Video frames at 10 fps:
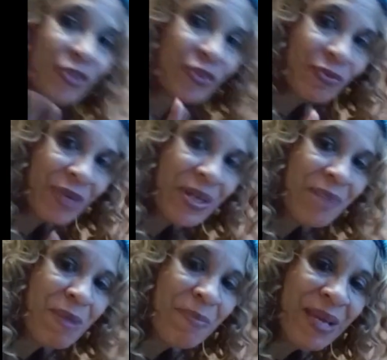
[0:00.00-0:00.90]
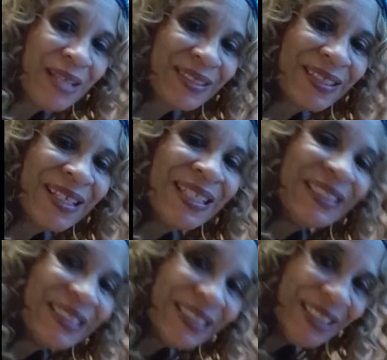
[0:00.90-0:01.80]
Straighten up my mess.
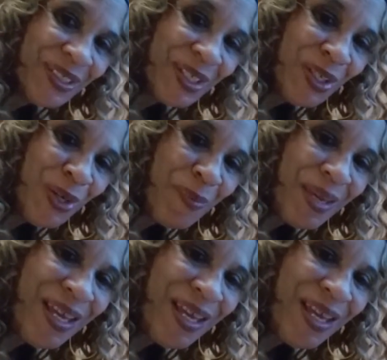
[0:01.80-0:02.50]
See you in a little